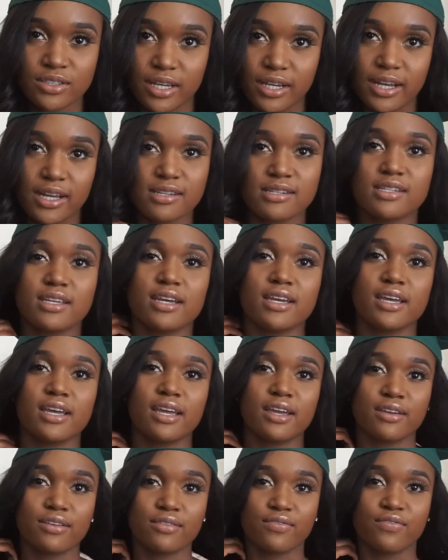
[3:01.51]
like I said,
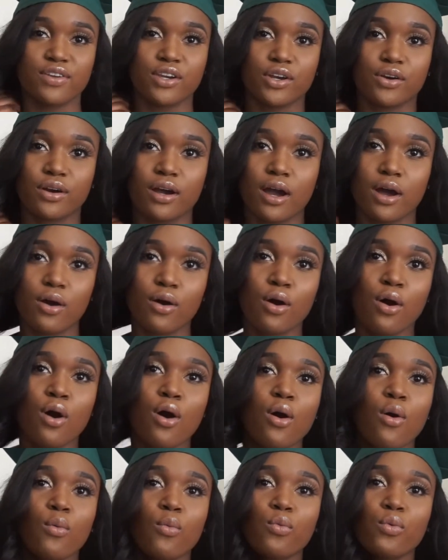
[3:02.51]
and figure out
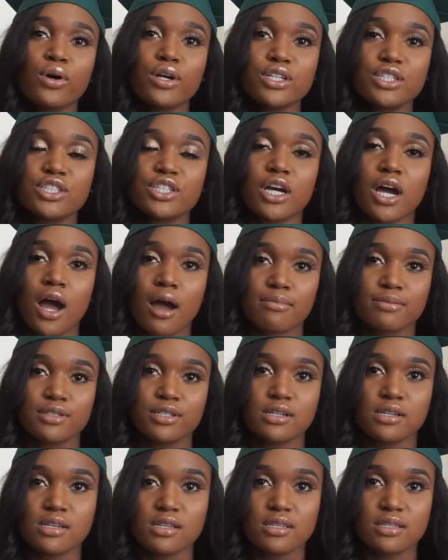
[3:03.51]
which
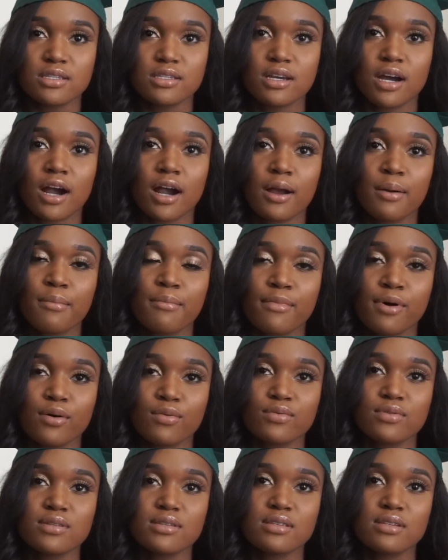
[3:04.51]
options are
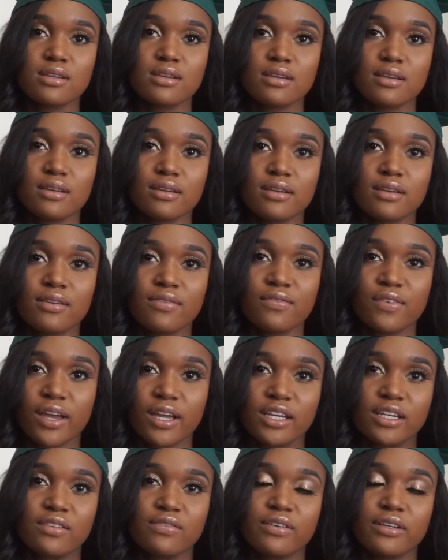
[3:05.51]
most
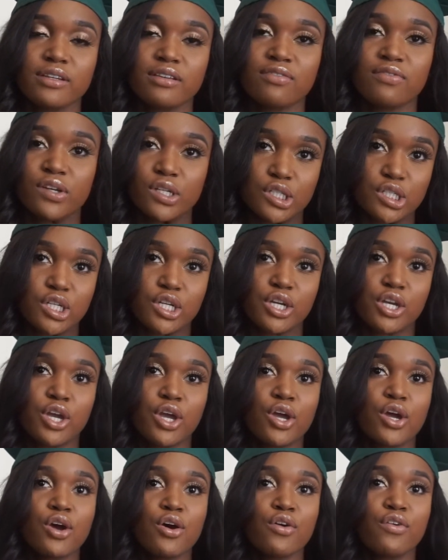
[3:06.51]
effective and efficient
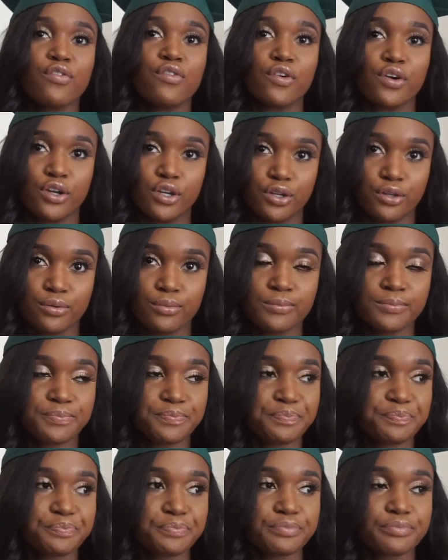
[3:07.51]
for you.
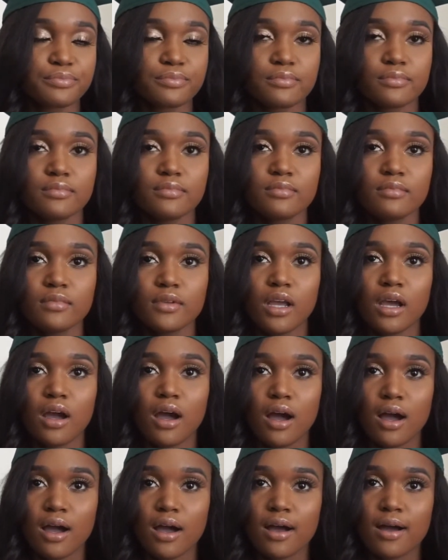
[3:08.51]

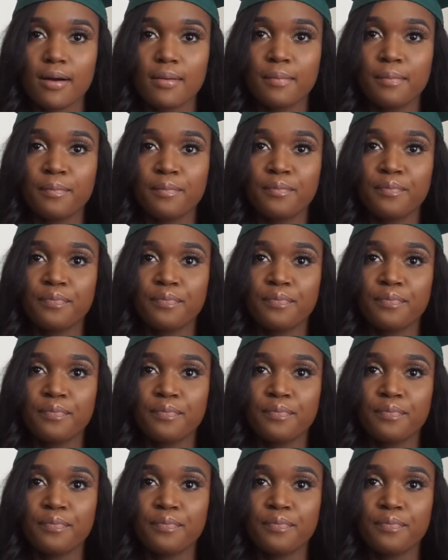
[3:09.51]
I